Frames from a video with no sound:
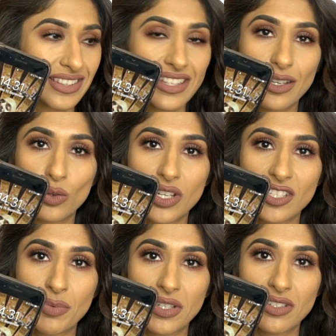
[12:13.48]
The old
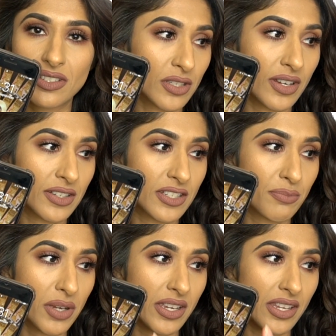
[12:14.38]
husband
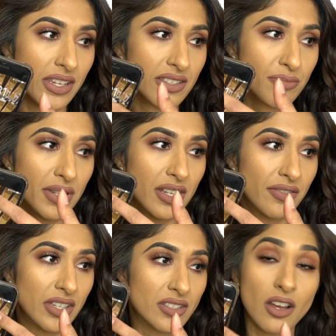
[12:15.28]
surrounded by his
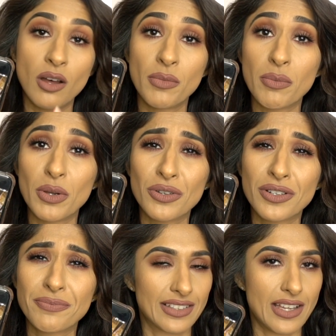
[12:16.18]
beloved almond
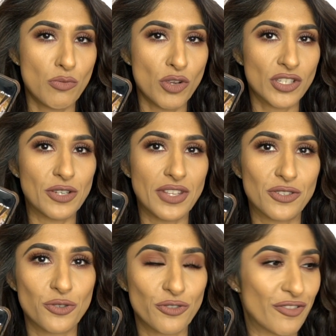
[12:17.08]
milk. I won't tell
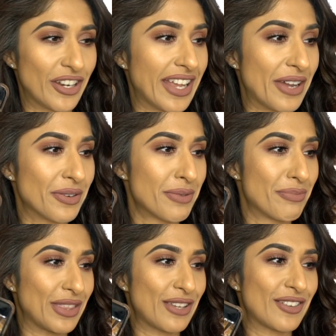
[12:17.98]
that story right now,
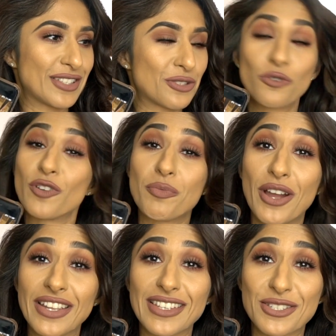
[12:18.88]
but there is a story
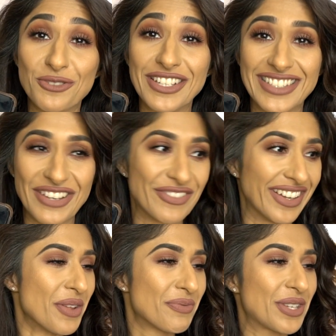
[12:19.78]
behind this screensaver.
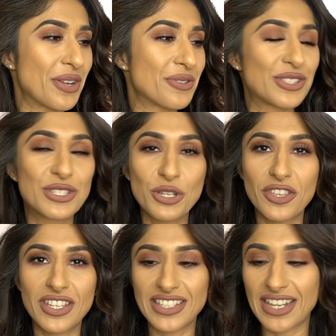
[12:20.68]
So it's
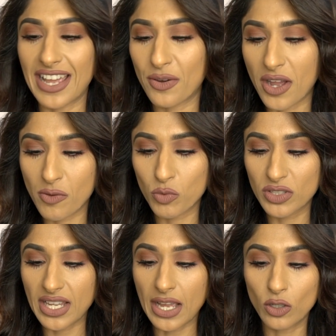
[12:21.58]
2:30 now. I will
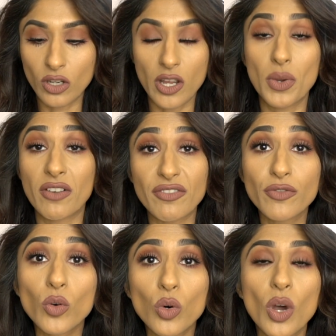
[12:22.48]
see how long I wear it
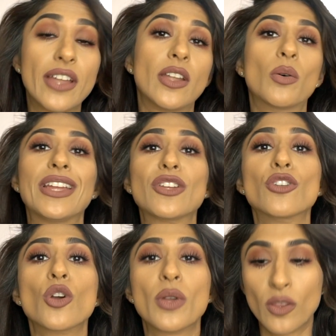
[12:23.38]
for and I'll let you
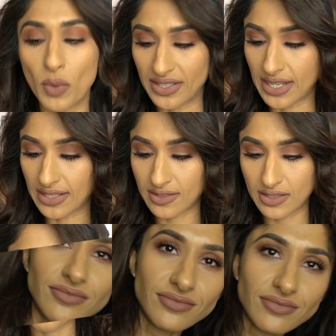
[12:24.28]
know in the wear test.